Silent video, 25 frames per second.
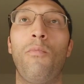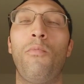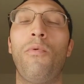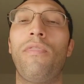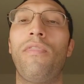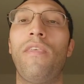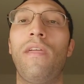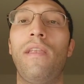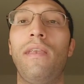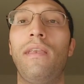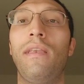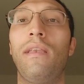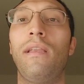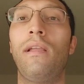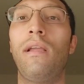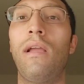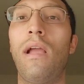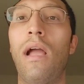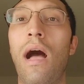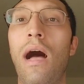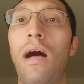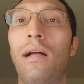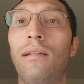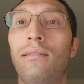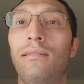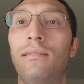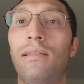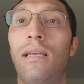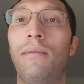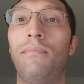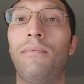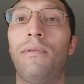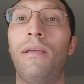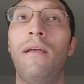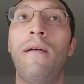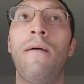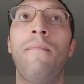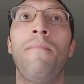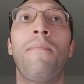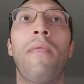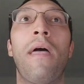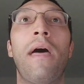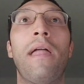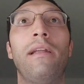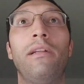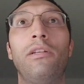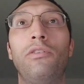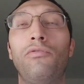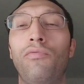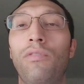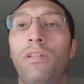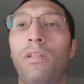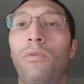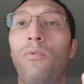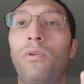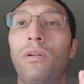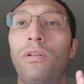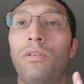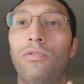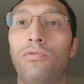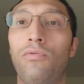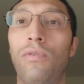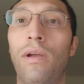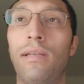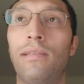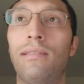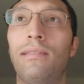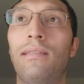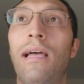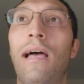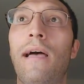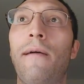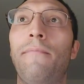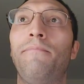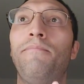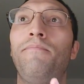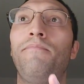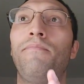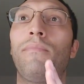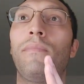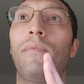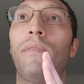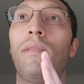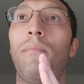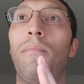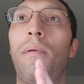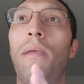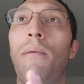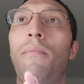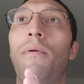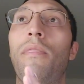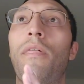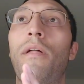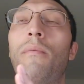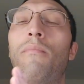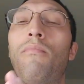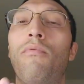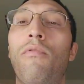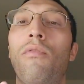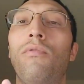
within concept. And I just really want to stress that the people that are